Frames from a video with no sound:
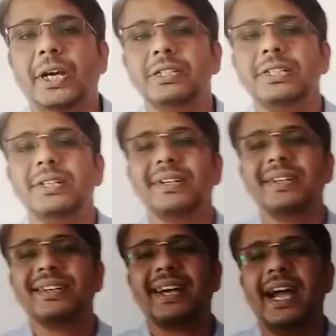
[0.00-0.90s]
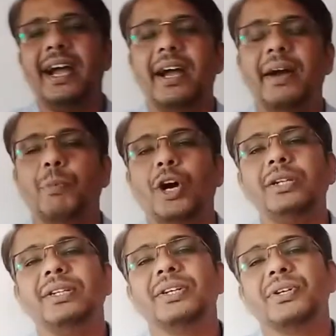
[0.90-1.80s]
numerator
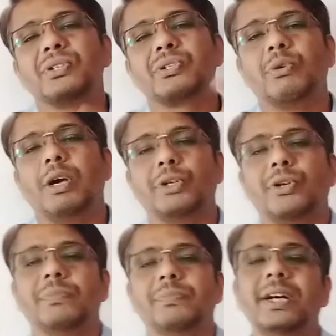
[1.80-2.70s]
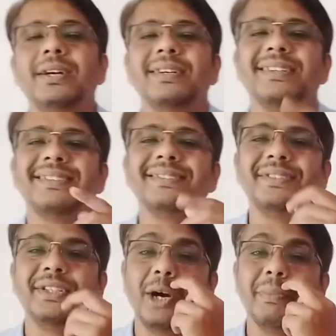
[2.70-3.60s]
upon square root of the
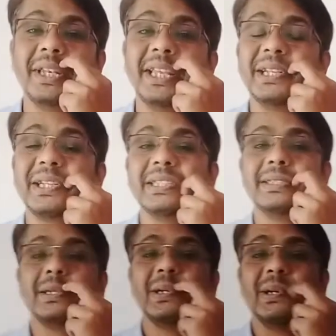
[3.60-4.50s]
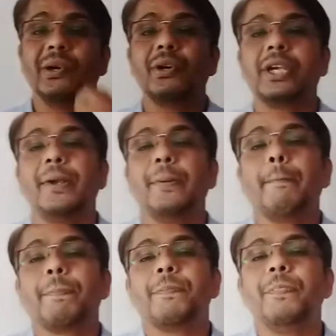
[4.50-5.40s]
denominator.
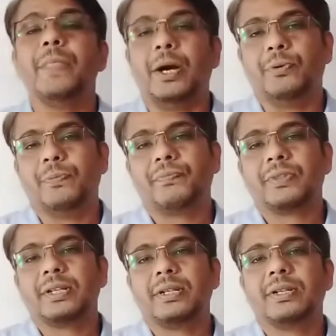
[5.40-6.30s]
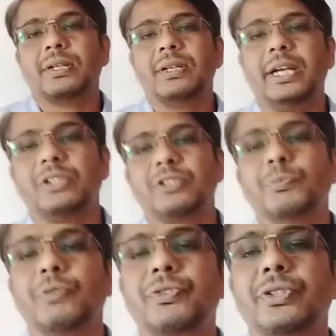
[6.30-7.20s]
Okay, now
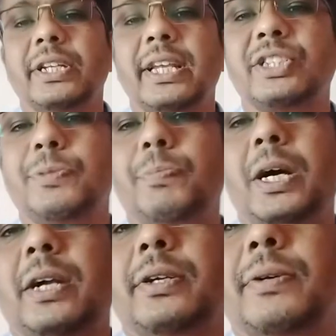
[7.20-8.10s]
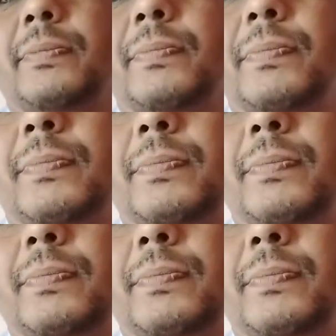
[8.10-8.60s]
let us move to the next part.